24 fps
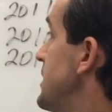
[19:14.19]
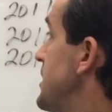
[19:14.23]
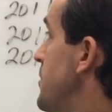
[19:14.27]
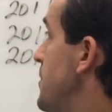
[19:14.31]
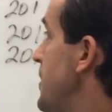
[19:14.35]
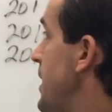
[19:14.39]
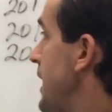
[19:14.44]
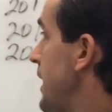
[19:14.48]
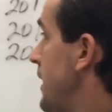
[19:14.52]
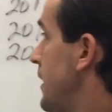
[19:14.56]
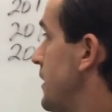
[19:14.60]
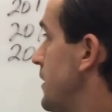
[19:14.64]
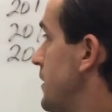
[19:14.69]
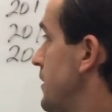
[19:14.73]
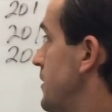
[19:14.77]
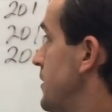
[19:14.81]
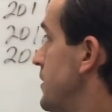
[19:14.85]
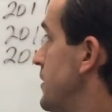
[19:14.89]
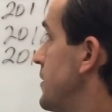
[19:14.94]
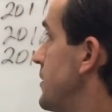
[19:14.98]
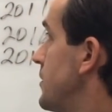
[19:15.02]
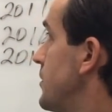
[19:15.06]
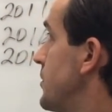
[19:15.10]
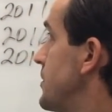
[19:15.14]
in
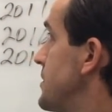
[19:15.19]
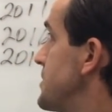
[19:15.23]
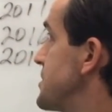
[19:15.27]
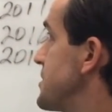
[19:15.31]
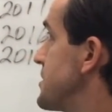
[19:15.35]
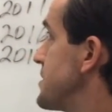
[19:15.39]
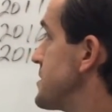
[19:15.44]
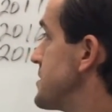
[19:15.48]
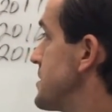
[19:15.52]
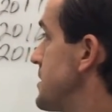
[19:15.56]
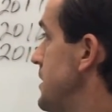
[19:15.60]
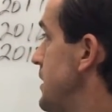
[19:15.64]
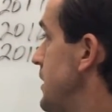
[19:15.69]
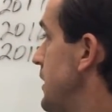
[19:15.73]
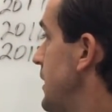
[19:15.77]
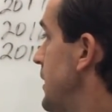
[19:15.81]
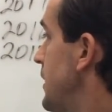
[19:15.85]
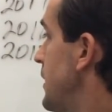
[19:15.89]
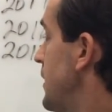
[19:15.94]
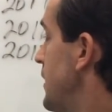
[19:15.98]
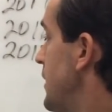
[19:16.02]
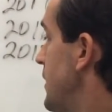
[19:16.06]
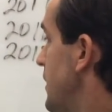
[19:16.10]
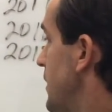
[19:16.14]
demand, which is a
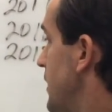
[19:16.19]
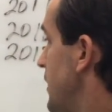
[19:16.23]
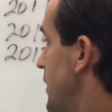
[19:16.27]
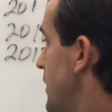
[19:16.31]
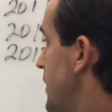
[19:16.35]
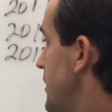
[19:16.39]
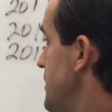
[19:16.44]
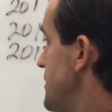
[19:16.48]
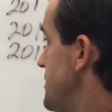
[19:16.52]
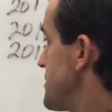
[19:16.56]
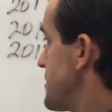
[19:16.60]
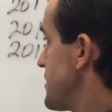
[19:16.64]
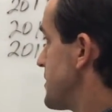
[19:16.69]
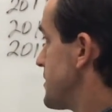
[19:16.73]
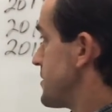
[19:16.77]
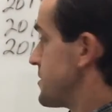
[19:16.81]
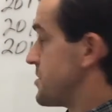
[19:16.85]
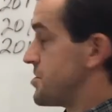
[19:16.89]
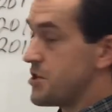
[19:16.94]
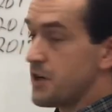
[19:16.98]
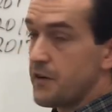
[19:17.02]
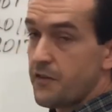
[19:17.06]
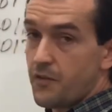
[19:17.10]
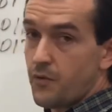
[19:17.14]

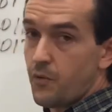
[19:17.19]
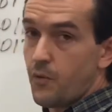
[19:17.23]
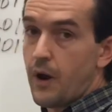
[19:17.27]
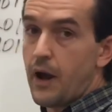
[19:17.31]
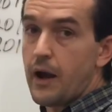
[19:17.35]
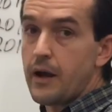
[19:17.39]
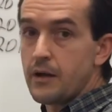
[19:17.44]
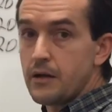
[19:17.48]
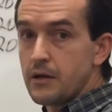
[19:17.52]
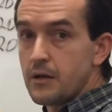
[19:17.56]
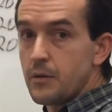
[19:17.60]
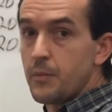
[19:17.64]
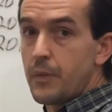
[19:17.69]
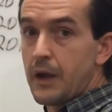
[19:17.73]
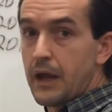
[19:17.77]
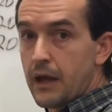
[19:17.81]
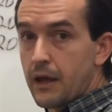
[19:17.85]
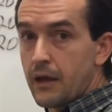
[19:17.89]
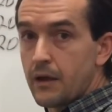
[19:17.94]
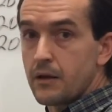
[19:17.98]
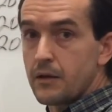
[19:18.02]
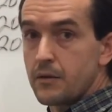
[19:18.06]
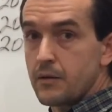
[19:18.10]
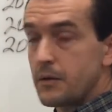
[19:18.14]
shift right in
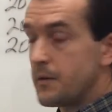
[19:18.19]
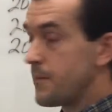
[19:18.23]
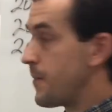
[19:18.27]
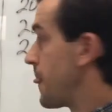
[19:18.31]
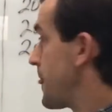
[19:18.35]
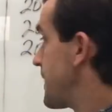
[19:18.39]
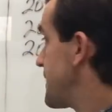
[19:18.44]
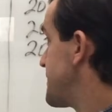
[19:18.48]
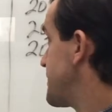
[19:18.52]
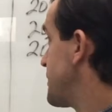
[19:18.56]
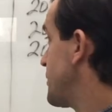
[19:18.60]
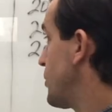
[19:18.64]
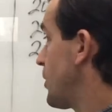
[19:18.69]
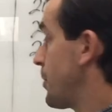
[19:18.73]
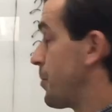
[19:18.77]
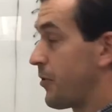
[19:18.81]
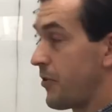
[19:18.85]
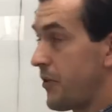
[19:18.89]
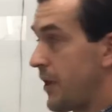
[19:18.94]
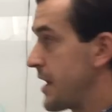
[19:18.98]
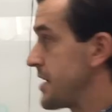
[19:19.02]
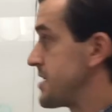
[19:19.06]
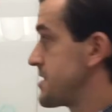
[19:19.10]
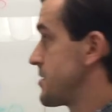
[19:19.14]
demand to
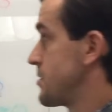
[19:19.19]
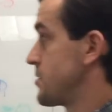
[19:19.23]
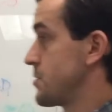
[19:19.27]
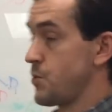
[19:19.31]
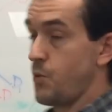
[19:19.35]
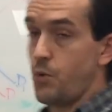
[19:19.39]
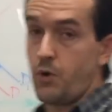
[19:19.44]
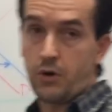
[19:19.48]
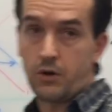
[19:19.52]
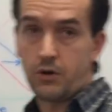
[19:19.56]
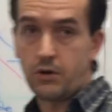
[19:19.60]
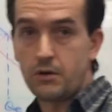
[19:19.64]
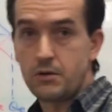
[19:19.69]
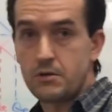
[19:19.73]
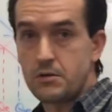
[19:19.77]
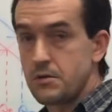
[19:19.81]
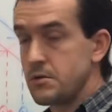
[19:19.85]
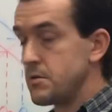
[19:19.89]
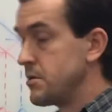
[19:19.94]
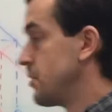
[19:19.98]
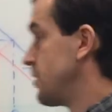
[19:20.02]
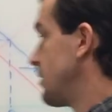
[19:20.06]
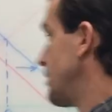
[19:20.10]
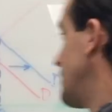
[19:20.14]
replace those
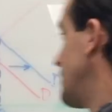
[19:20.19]
workers,